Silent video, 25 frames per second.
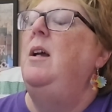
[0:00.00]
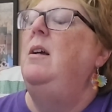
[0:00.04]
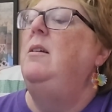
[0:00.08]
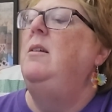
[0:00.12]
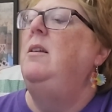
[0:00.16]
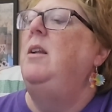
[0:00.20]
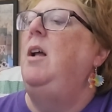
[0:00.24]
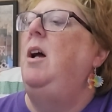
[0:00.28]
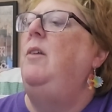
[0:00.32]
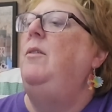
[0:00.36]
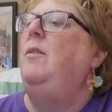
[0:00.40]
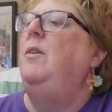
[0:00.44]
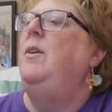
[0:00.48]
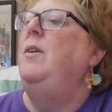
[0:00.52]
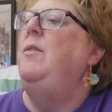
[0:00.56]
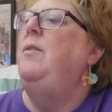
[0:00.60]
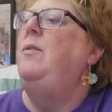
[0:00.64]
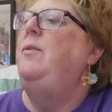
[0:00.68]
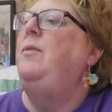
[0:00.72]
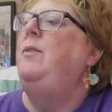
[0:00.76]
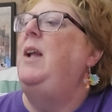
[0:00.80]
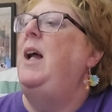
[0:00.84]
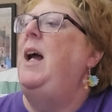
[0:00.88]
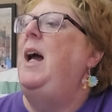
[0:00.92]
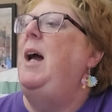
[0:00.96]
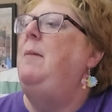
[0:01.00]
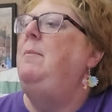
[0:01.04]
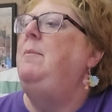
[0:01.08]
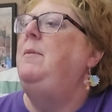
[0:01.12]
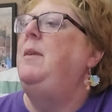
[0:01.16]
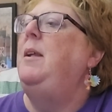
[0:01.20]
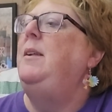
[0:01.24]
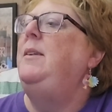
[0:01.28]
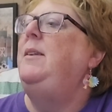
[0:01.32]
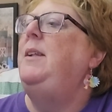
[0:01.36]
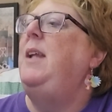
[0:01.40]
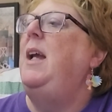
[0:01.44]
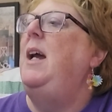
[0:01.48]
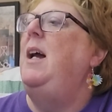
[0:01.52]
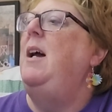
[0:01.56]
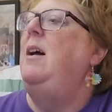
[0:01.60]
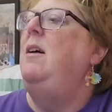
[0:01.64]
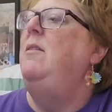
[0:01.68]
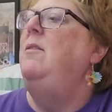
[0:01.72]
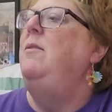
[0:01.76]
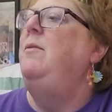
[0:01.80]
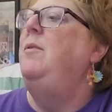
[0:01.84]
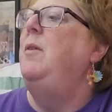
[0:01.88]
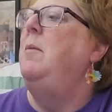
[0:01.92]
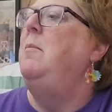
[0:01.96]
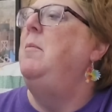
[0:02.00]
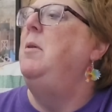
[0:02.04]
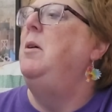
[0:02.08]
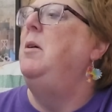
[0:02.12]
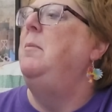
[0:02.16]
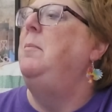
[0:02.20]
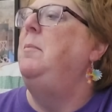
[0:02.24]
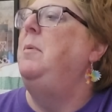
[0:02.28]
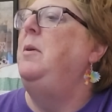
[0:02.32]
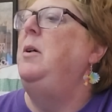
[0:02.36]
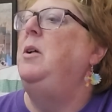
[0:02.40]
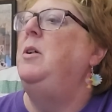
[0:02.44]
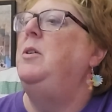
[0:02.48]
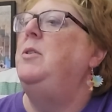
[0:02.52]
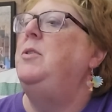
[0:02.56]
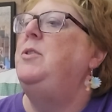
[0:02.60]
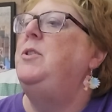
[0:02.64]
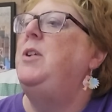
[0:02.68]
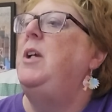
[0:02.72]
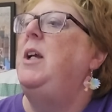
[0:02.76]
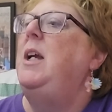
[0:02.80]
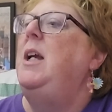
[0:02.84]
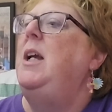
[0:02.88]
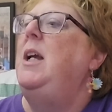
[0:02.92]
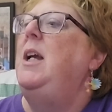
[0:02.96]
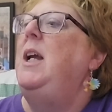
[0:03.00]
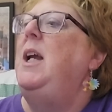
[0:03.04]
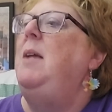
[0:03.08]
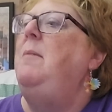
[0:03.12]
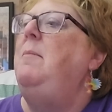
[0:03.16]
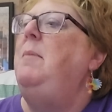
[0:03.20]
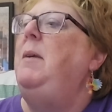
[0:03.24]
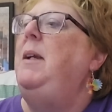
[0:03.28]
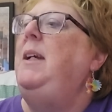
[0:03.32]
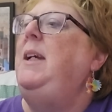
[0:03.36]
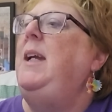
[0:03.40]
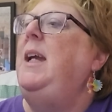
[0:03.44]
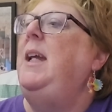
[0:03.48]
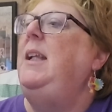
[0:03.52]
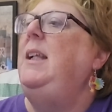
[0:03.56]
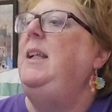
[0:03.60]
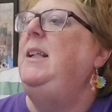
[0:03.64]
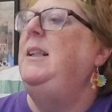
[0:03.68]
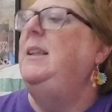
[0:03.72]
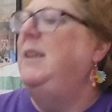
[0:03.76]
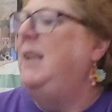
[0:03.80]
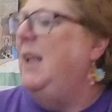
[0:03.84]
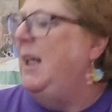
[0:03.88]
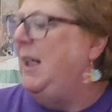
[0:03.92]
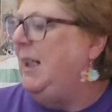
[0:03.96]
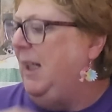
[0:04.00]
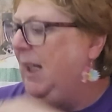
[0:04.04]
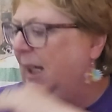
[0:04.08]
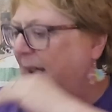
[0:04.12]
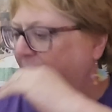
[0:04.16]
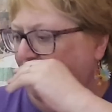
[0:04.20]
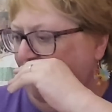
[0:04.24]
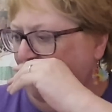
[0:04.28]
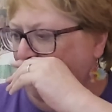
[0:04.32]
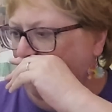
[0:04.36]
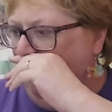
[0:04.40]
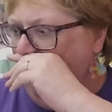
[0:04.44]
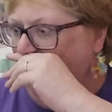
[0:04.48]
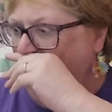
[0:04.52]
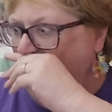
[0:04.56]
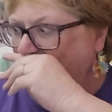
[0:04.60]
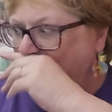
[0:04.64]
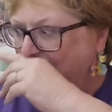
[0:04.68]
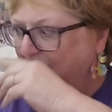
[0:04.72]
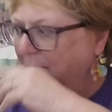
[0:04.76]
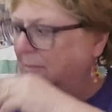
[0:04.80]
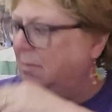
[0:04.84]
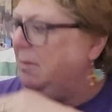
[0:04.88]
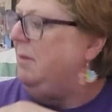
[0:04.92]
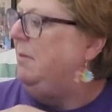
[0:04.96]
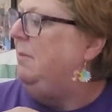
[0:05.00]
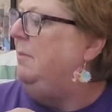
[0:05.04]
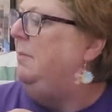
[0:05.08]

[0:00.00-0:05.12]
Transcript: Clover flapped down from her perch and began clucking for help.